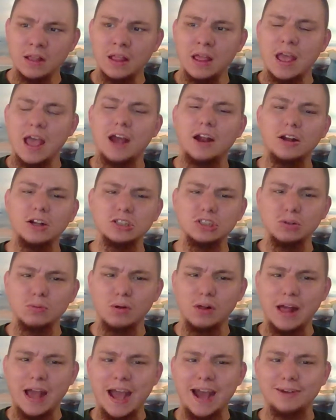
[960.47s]
And also
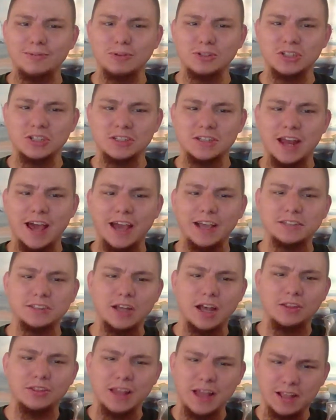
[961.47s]
will add, which is nice,
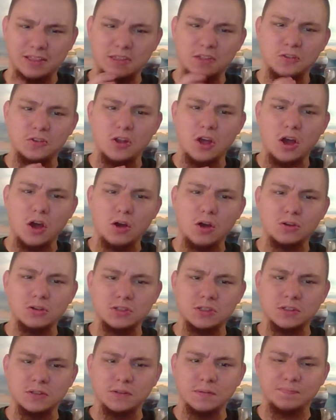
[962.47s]
unlike the
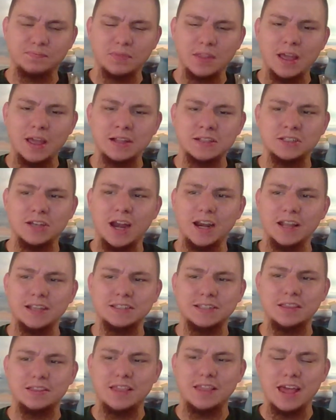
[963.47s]
nose, it's not a
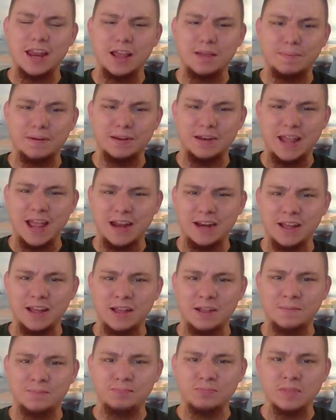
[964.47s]
synthetic banana.
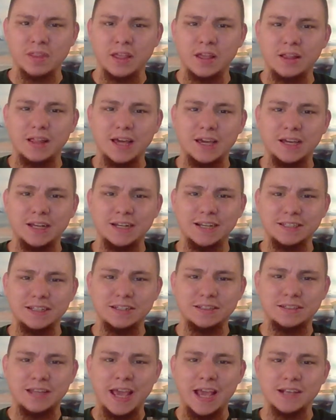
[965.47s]
Like, it
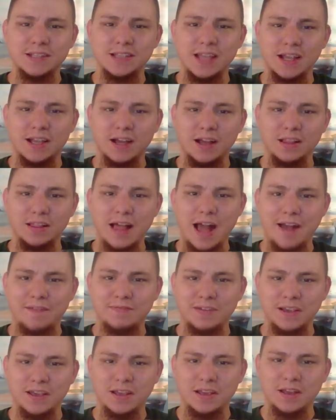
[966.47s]
doesn't taste like a
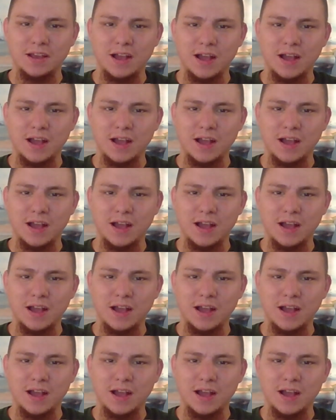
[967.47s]
Laffy